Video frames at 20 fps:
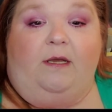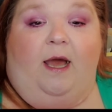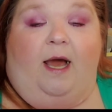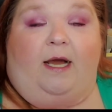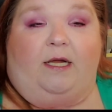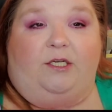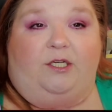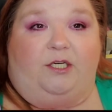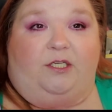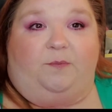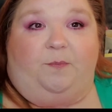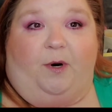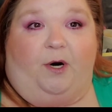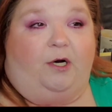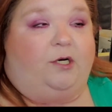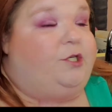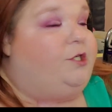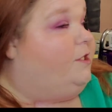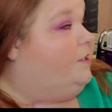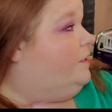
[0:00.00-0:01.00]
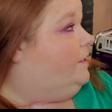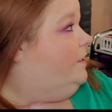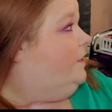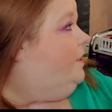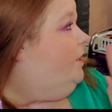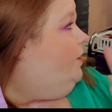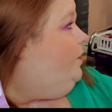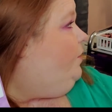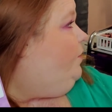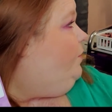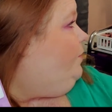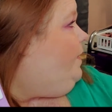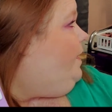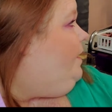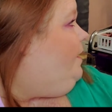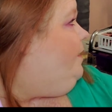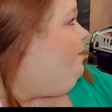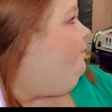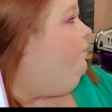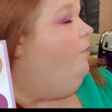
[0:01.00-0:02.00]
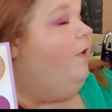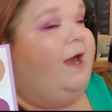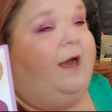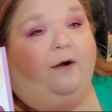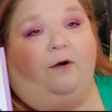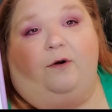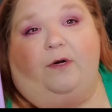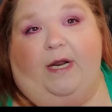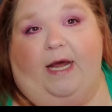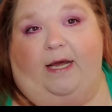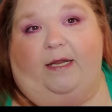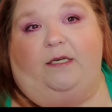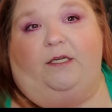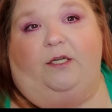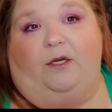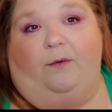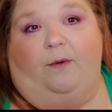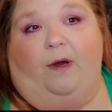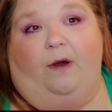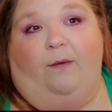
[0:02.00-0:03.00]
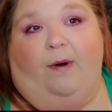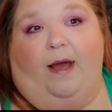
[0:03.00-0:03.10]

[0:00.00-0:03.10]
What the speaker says: I just purchased the new Ride or Die Duo.